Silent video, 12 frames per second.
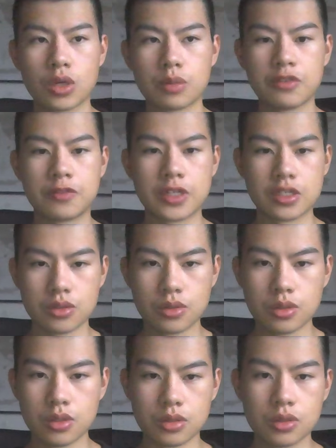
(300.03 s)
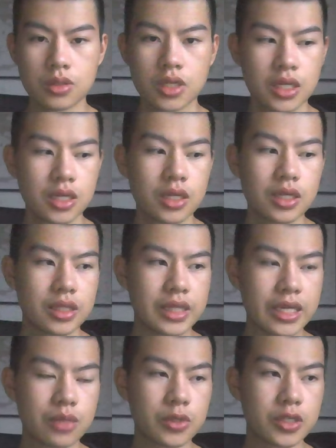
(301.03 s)
my friends at Ulu, they
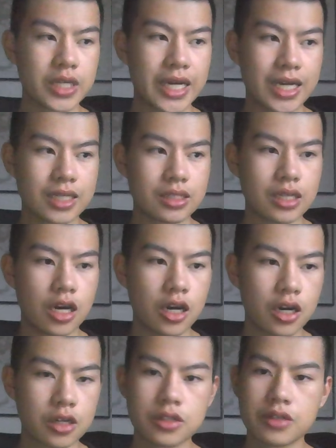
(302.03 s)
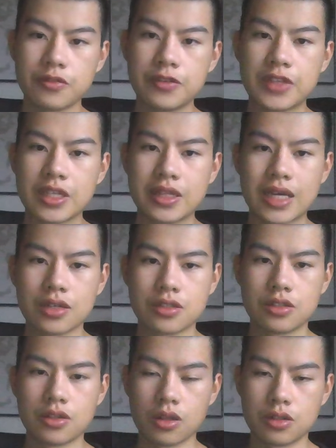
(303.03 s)
were at
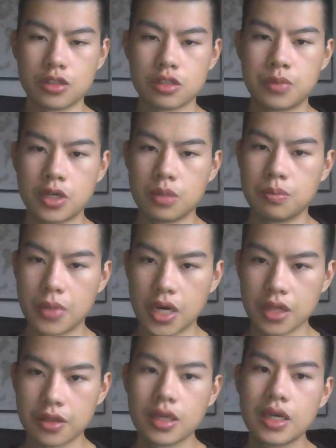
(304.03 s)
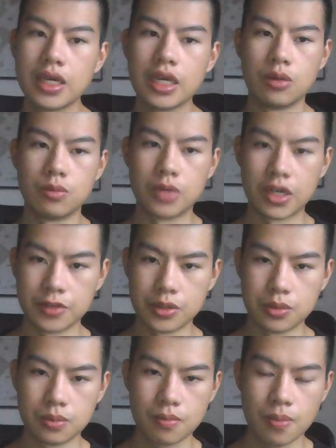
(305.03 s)
$150,000 per month in revenue
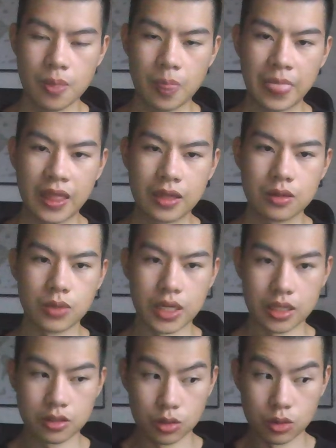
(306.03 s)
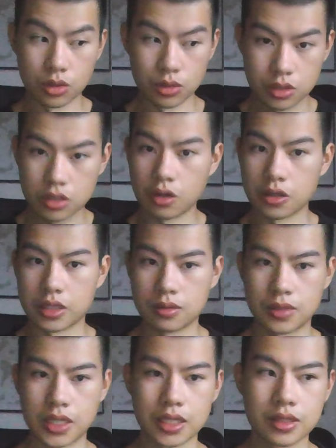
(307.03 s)
when Ulu started,
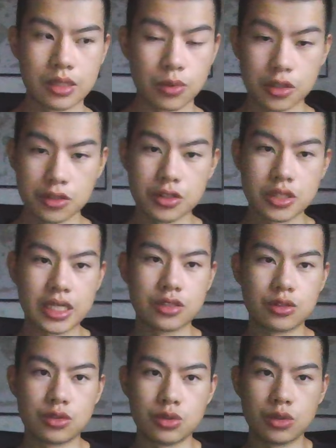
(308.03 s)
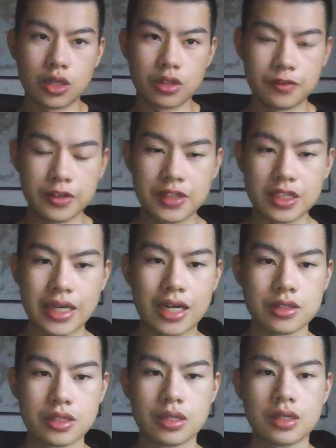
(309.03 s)
right? They wanted to scale to
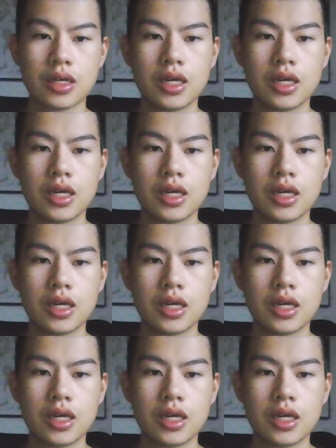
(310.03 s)
250,000